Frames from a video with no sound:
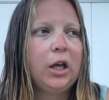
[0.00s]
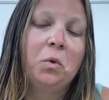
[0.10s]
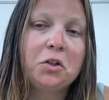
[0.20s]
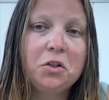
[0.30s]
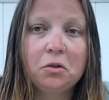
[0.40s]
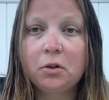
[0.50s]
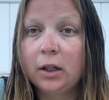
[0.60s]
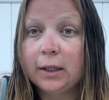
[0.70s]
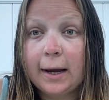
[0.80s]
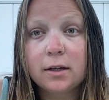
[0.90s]
Once you
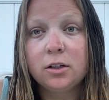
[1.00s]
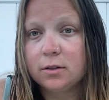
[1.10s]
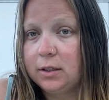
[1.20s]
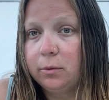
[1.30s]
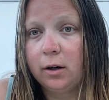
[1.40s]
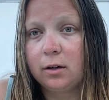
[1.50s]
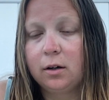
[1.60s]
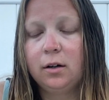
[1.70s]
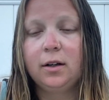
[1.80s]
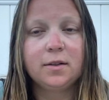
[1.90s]
collect your
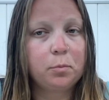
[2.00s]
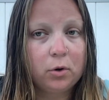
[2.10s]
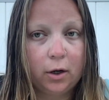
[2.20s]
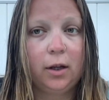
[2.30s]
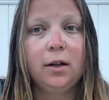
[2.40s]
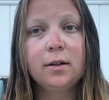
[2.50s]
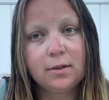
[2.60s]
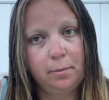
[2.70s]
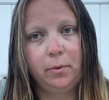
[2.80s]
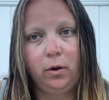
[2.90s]
seawater, it's pretty
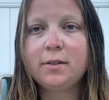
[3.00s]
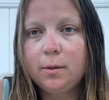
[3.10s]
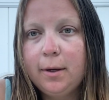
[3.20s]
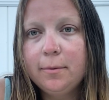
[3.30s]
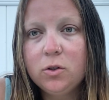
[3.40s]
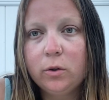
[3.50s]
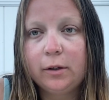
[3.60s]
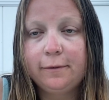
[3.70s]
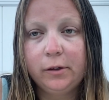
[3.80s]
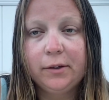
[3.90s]
simple. I've seen people do it
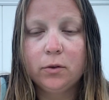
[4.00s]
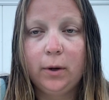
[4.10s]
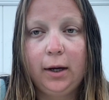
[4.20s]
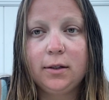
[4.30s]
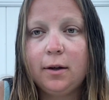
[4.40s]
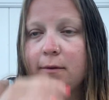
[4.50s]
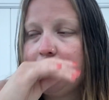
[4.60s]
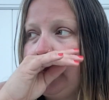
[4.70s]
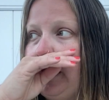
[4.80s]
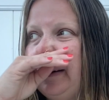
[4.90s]
a few different ways. I've
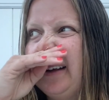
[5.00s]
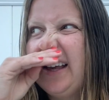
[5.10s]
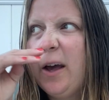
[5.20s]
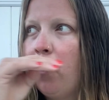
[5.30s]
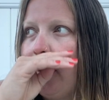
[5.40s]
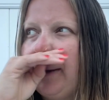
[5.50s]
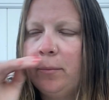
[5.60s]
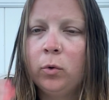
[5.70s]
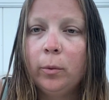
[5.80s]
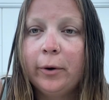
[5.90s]
seen where
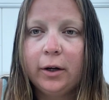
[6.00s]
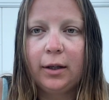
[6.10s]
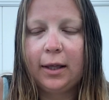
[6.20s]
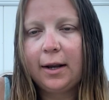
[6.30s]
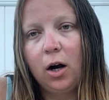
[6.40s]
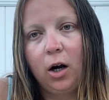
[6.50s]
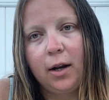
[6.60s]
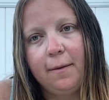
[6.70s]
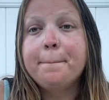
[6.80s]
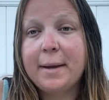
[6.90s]
people will put it like on
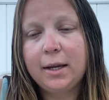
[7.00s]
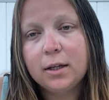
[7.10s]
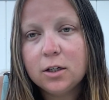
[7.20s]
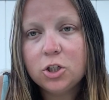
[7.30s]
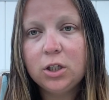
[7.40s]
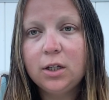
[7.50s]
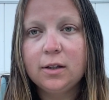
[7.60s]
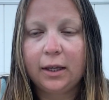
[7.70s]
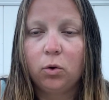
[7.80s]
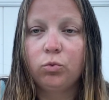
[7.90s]
a baking sheet,
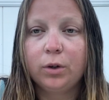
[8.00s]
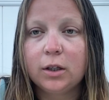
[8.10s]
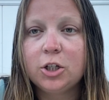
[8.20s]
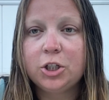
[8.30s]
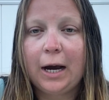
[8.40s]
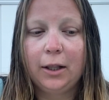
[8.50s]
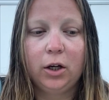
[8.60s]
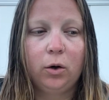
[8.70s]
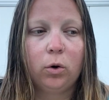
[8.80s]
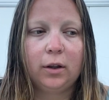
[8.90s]
like a really shallow
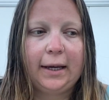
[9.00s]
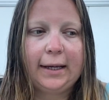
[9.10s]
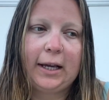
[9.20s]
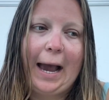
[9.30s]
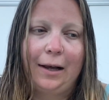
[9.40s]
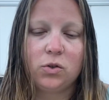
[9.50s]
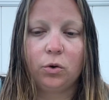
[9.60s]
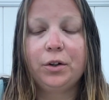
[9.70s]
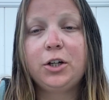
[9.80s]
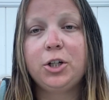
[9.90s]
or like a casserole
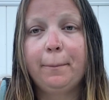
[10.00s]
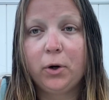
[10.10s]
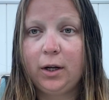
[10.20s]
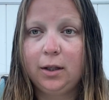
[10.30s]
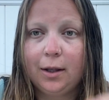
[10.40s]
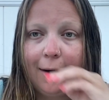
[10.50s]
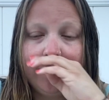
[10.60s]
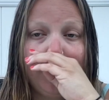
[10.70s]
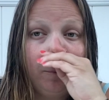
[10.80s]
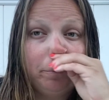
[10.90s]
dish and put it in the
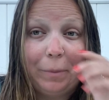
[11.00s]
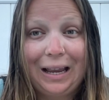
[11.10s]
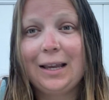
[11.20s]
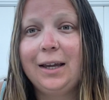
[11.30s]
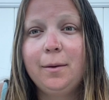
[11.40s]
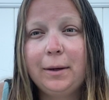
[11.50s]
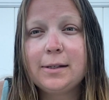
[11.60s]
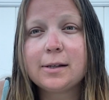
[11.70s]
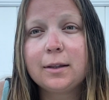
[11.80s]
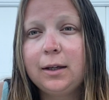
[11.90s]
oven and bake it
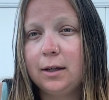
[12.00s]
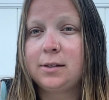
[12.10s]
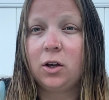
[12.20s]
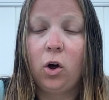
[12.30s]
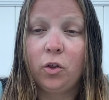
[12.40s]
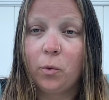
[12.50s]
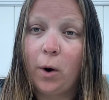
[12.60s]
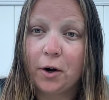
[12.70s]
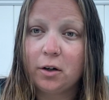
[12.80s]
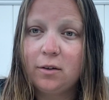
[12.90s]
basically until all the
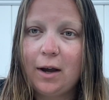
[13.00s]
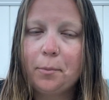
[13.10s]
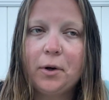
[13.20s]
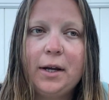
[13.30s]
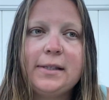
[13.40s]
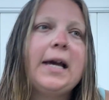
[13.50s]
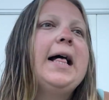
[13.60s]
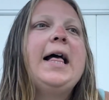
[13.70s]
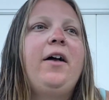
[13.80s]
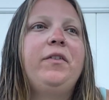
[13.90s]
water evaporates.
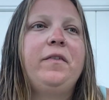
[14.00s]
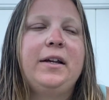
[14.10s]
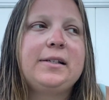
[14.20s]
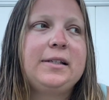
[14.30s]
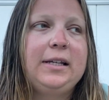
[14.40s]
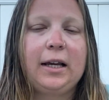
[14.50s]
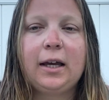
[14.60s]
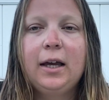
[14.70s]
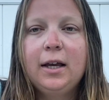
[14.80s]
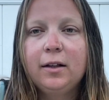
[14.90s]
And then they stick,
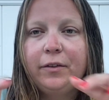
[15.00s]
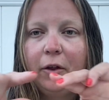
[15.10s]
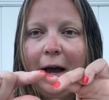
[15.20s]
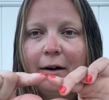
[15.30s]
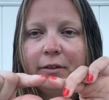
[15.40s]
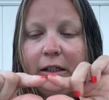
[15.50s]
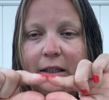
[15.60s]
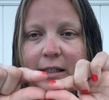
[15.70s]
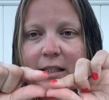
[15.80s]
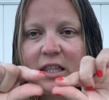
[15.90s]
they'll have like
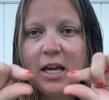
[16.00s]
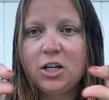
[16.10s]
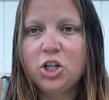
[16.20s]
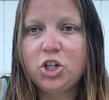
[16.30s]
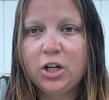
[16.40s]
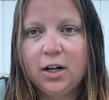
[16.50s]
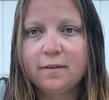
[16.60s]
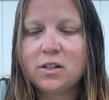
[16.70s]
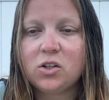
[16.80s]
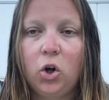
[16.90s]
this thin sheet of
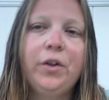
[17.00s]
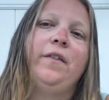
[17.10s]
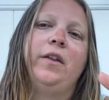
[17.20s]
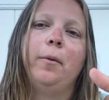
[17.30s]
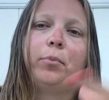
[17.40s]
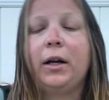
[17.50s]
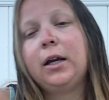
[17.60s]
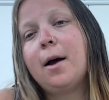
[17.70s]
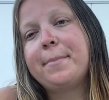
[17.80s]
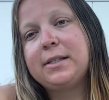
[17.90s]
salt and they'll break it
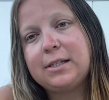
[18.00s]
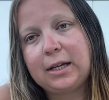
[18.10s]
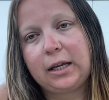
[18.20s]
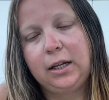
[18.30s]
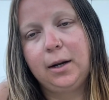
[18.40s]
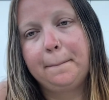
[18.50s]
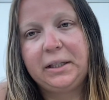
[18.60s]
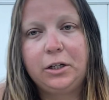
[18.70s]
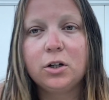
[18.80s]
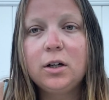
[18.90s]
up and stick it in a
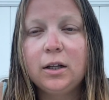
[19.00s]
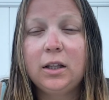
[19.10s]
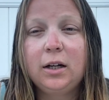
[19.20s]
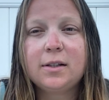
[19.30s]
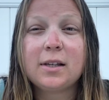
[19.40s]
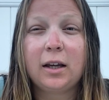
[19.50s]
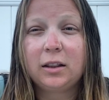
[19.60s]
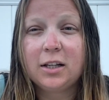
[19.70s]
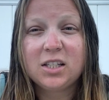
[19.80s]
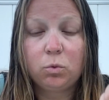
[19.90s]
blender. And then it's like
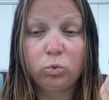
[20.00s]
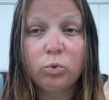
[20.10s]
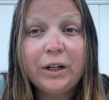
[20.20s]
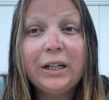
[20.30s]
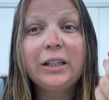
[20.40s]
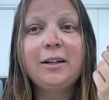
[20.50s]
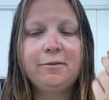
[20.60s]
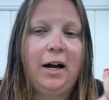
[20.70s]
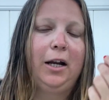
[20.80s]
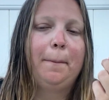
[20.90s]
this really
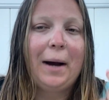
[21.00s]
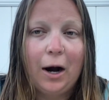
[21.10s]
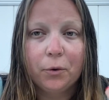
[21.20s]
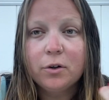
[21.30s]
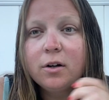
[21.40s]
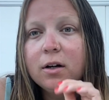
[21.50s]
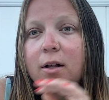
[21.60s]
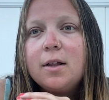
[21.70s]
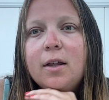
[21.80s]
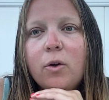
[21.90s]
fine powder,
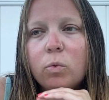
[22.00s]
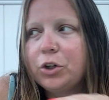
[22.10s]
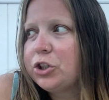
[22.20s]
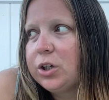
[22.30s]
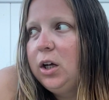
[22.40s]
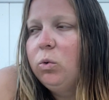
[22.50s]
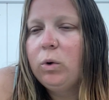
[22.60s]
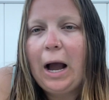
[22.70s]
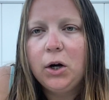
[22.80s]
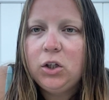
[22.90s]
which
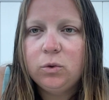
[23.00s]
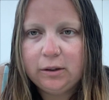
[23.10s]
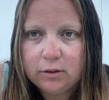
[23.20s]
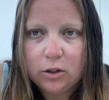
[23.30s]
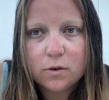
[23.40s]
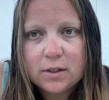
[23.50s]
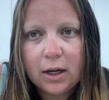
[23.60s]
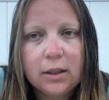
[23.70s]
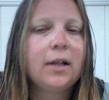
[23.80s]
how do you even use that?